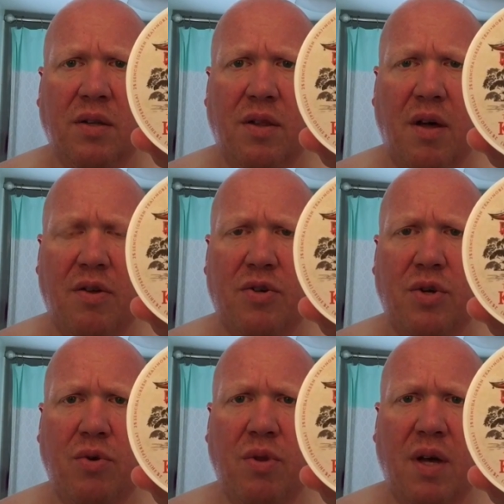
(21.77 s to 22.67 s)
the other
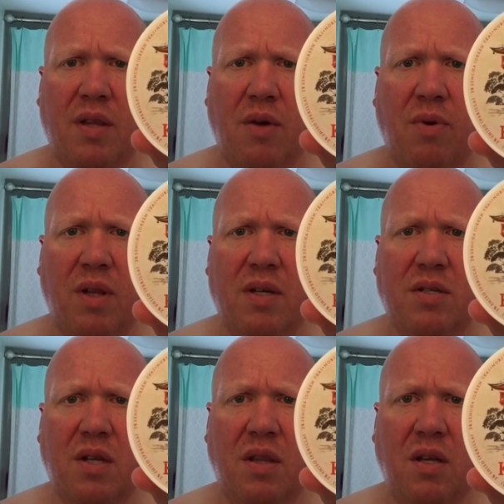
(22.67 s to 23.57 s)
two that they
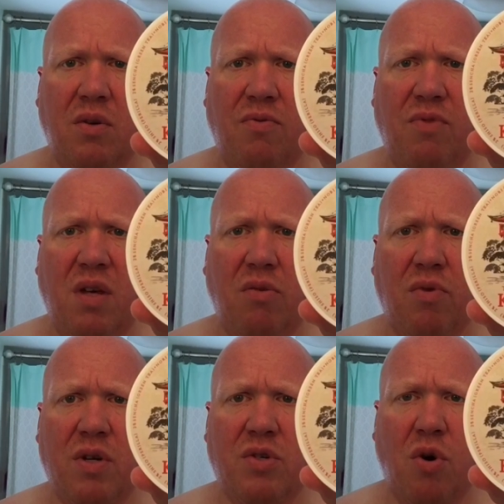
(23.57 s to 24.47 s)
released in the new
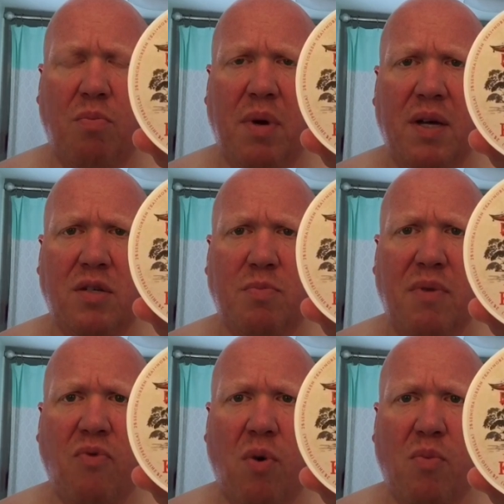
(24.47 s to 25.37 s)
V3 soap base
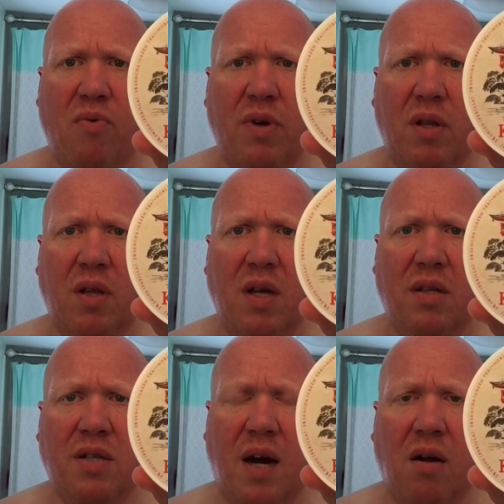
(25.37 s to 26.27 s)
before moving the
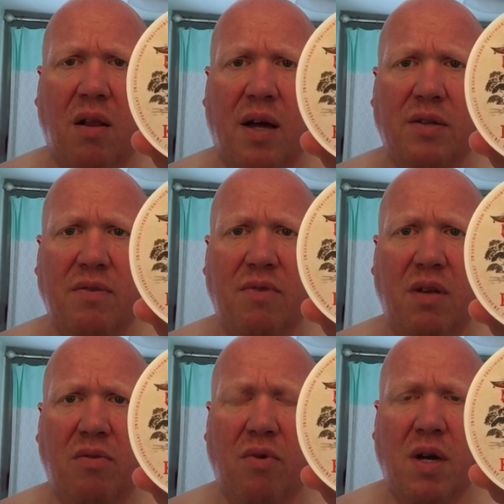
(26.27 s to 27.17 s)
entire line to
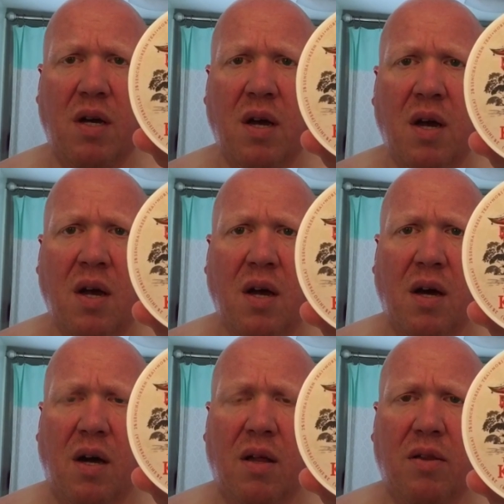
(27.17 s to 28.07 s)
V3.
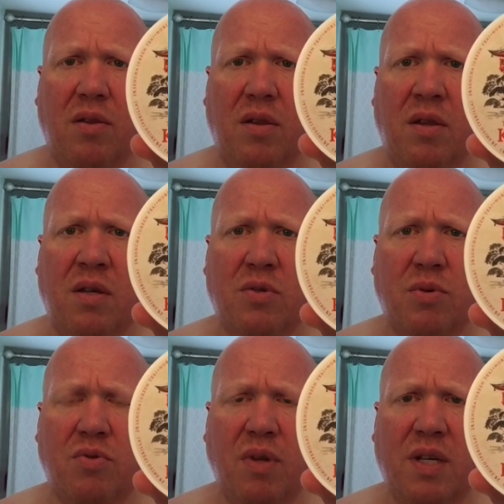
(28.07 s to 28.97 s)
Uh, this
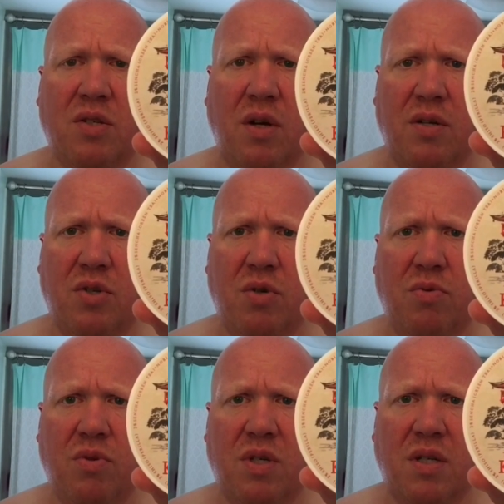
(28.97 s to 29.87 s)
was released on
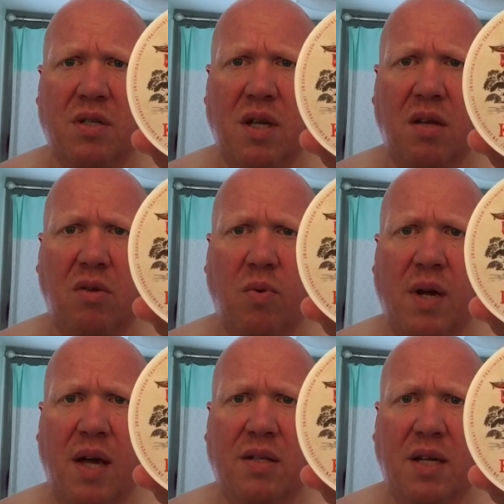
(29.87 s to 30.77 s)
June 16,
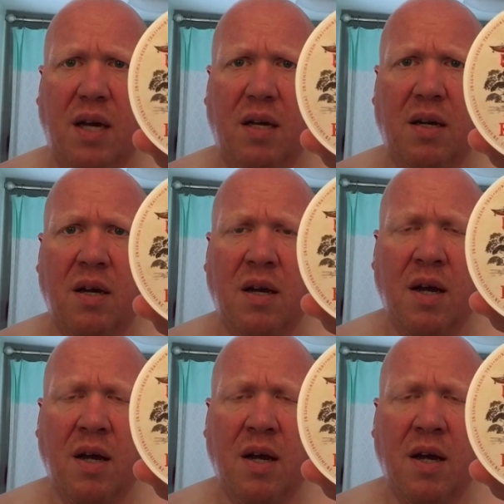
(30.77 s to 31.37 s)
2018